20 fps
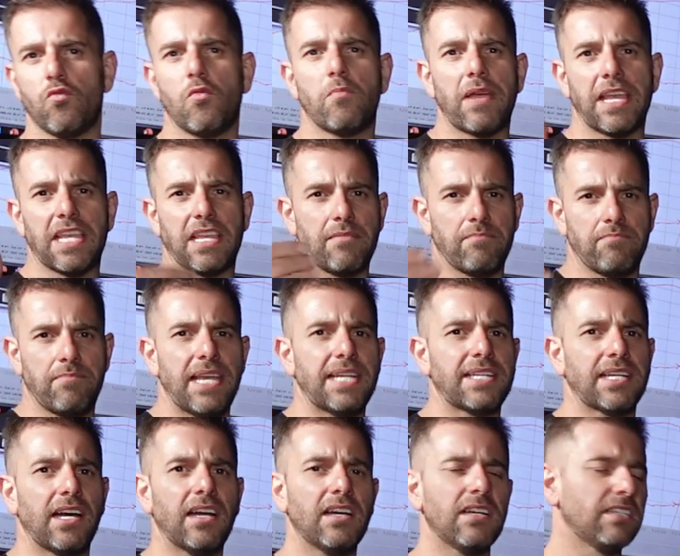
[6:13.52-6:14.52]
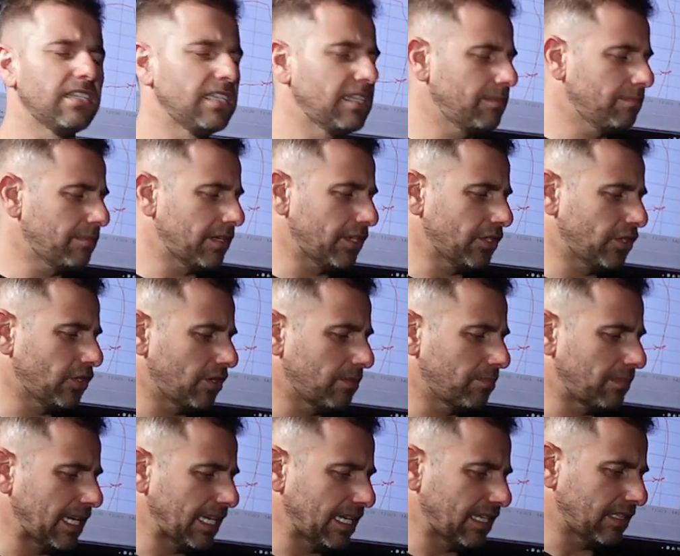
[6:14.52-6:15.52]
will make it better, but it shouldn't
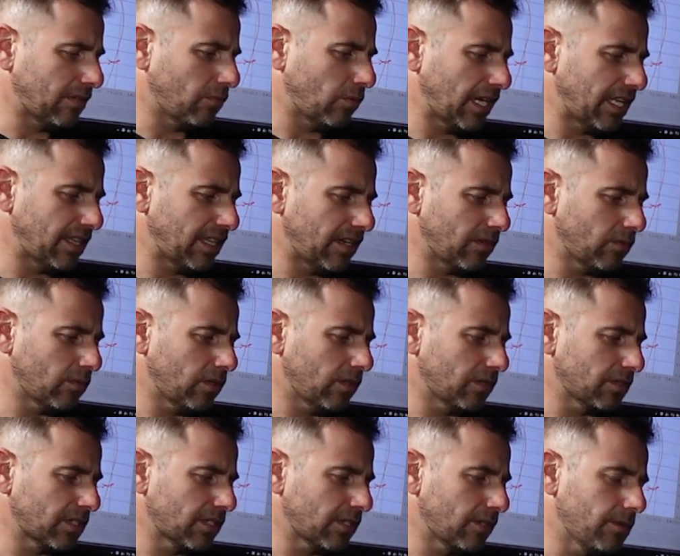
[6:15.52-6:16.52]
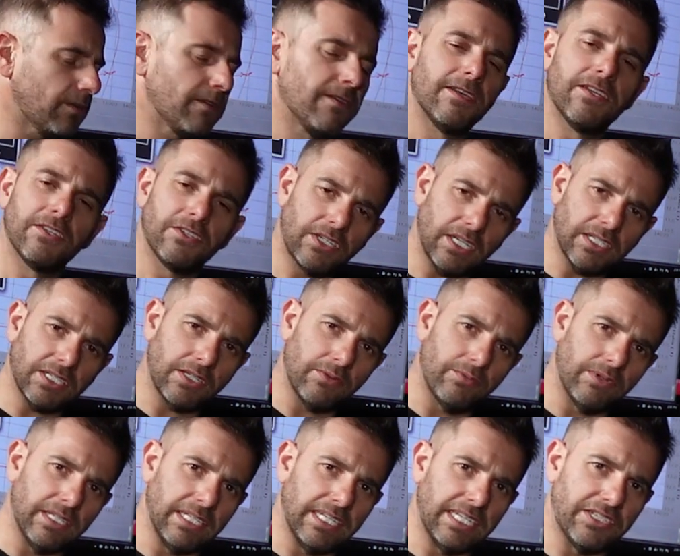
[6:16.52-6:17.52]
make it the way that it was. So just a
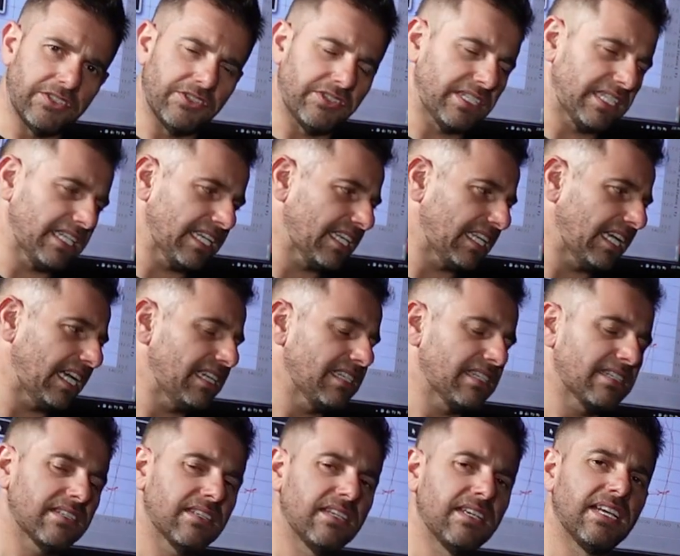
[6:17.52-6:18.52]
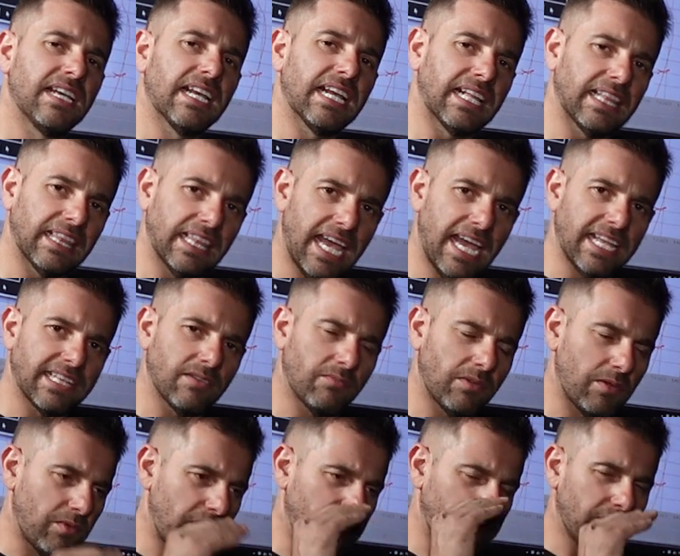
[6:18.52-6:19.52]
really interesting case. Glad that we
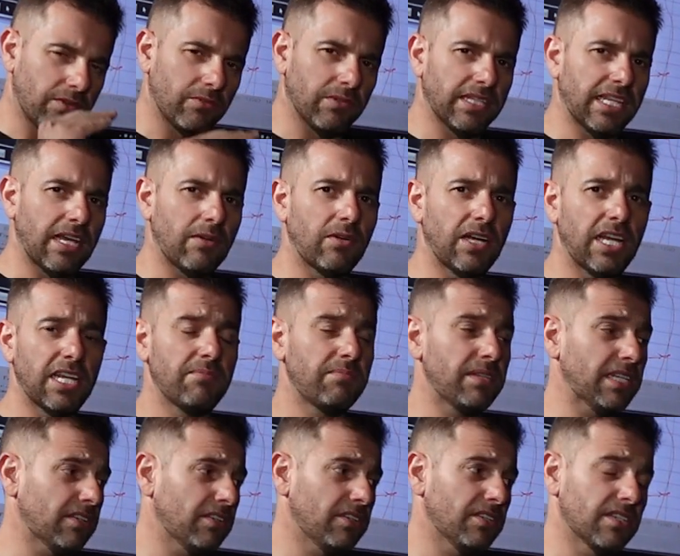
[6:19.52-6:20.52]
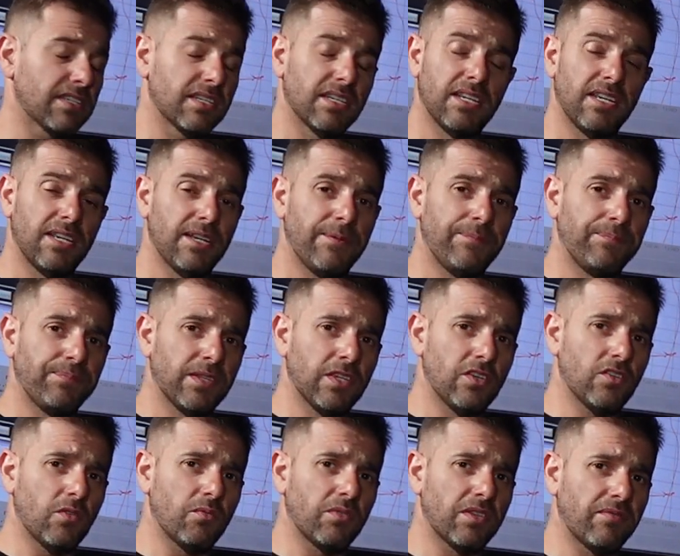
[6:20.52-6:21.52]
went through it that way, because
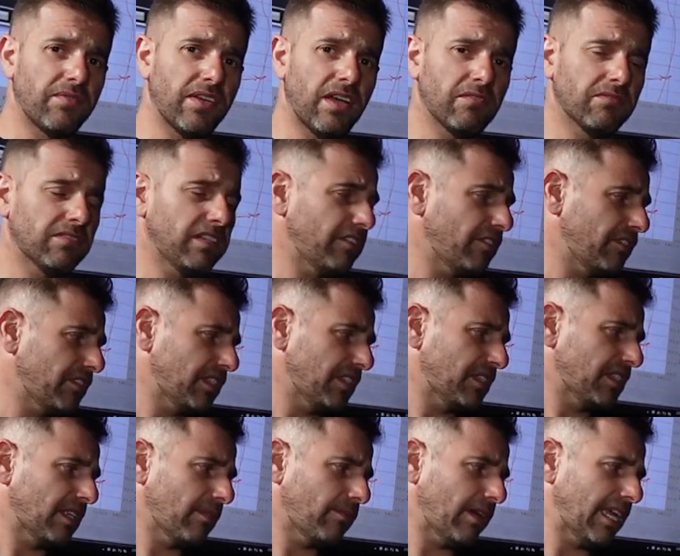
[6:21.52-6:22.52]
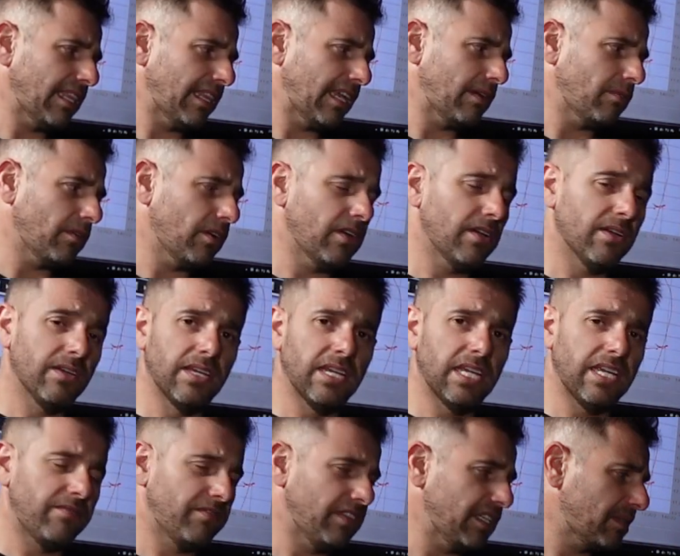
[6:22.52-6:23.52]
with the valve clearances the way they were,
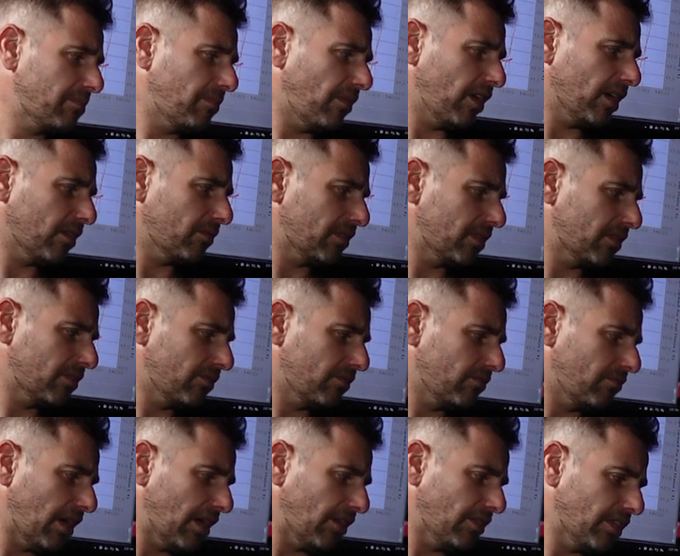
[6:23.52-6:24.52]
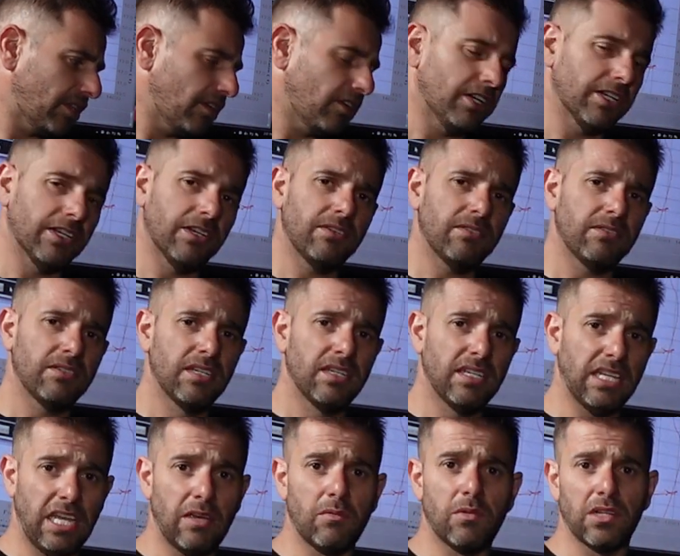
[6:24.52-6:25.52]
if this bike was run on the dyno,
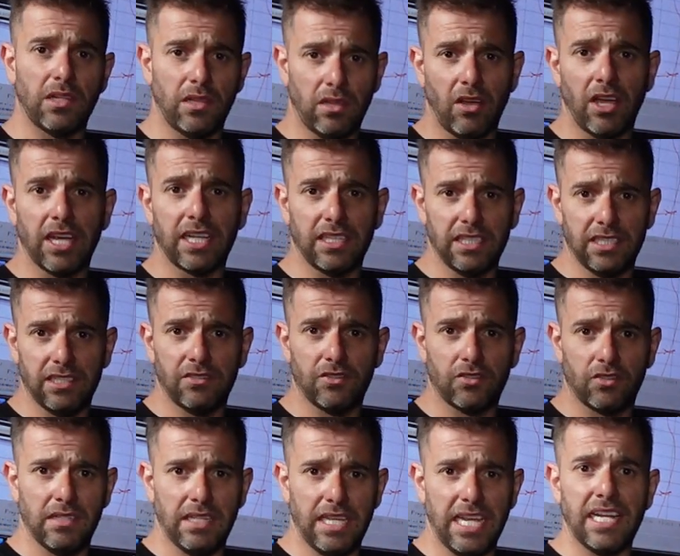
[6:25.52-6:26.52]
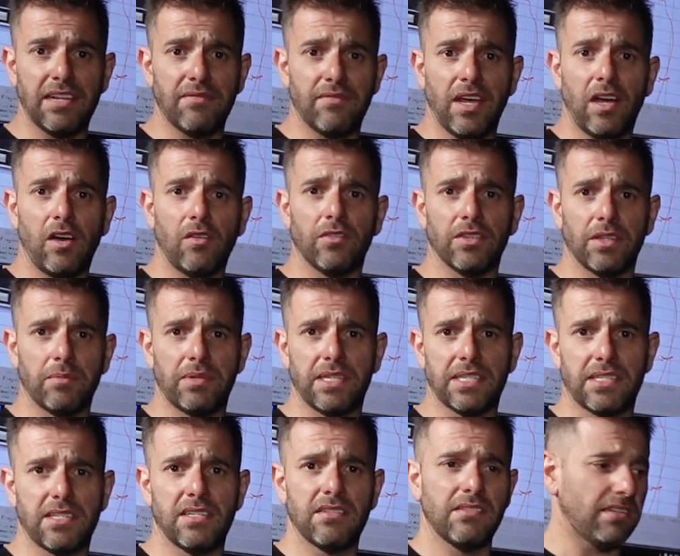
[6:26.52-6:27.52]
it would have likely hit a valve on the
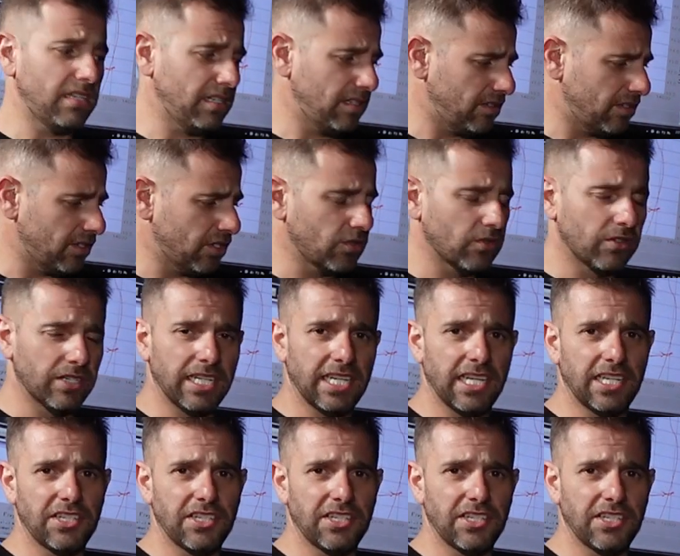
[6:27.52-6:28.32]
piston and destroyed the